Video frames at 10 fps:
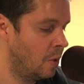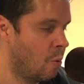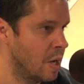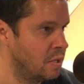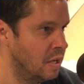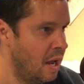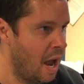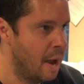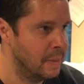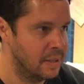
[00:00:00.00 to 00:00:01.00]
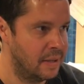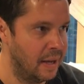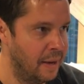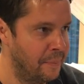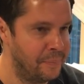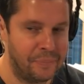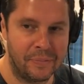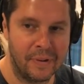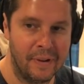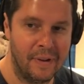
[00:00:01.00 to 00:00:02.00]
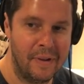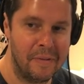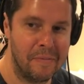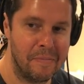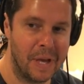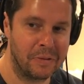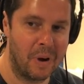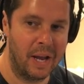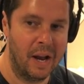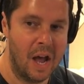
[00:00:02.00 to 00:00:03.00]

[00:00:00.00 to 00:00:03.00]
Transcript: question amnesty. Pickle, no judgments. Pickle day. That's right.